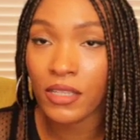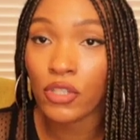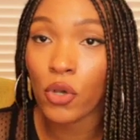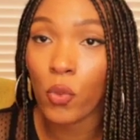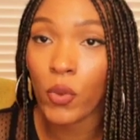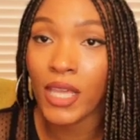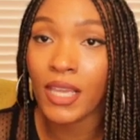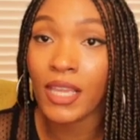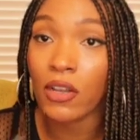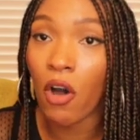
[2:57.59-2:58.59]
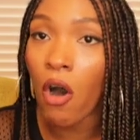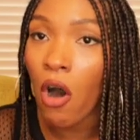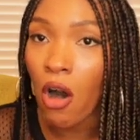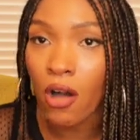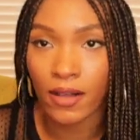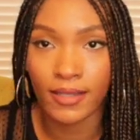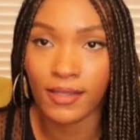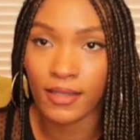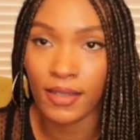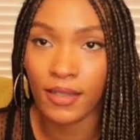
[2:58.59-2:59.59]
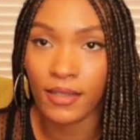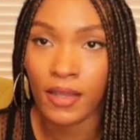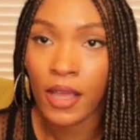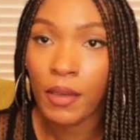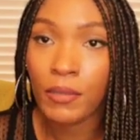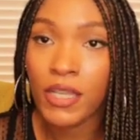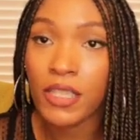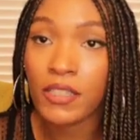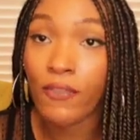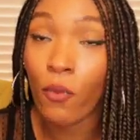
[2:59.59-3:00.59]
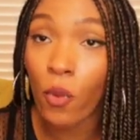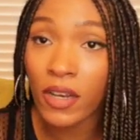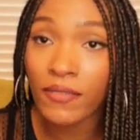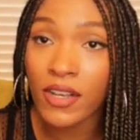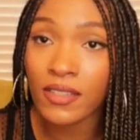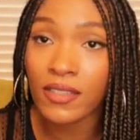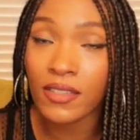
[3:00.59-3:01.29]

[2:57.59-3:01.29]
So we can all ascend. Because if one of us is